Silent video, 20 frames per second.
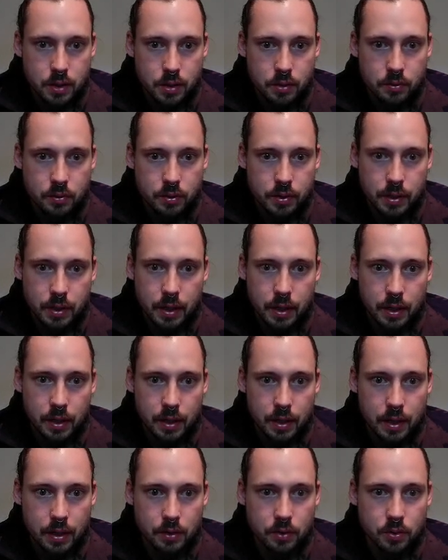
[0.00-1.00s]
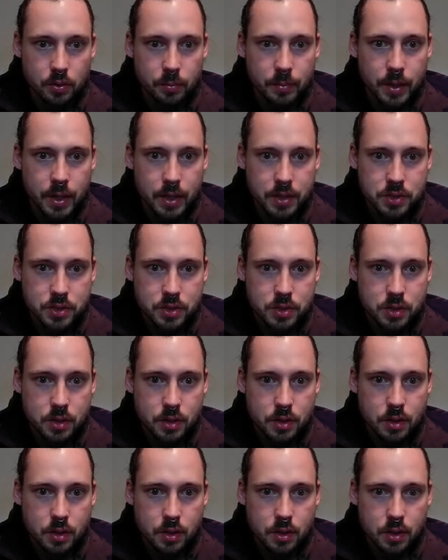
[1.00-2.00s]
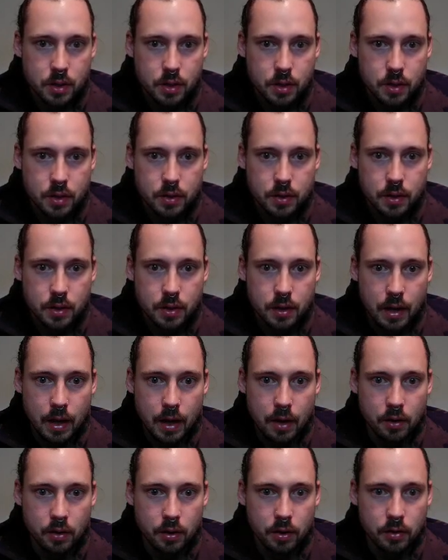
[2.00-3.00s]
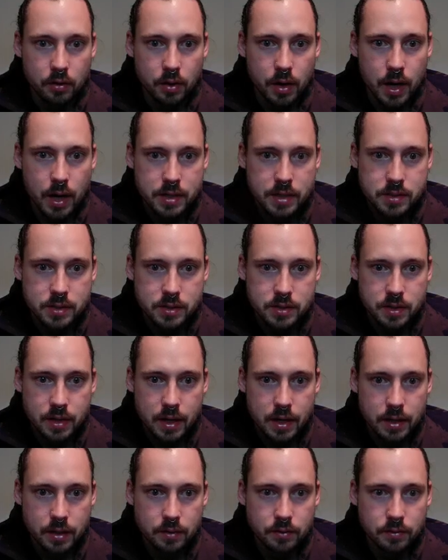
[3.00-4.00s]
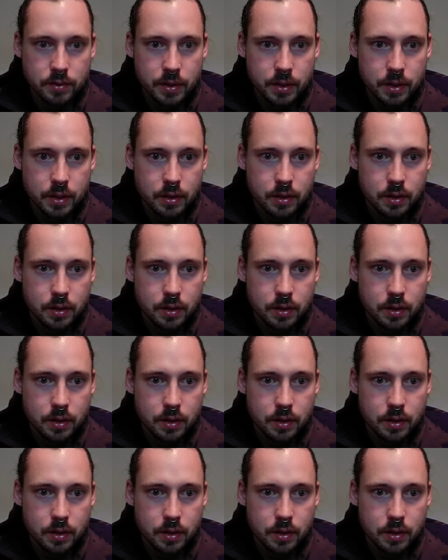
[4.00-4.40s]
It really can't handle much. I think Heracross is kind of a